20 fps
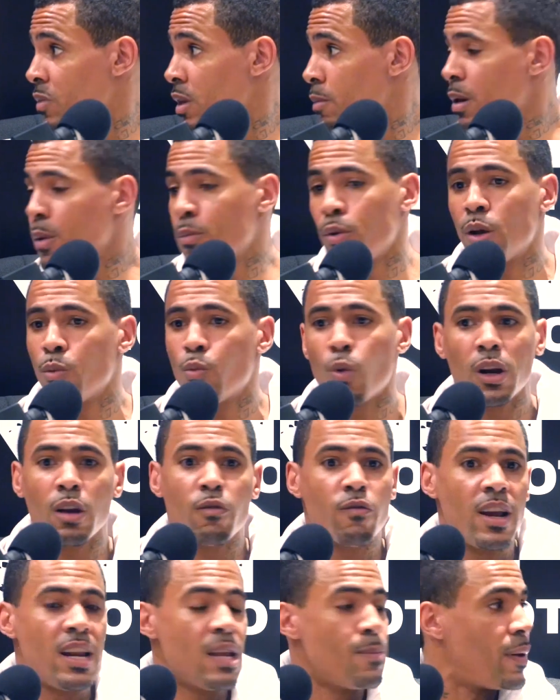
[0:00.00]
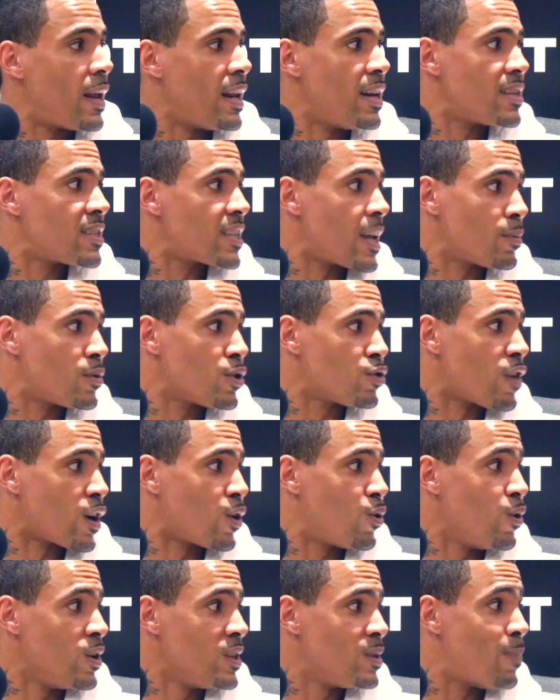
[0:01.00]
People didn't want to really play the Skepta's
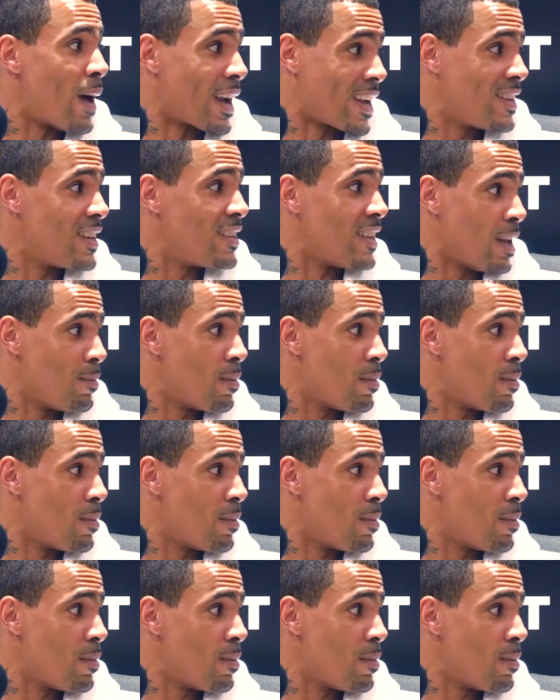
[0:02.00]
records back in the day.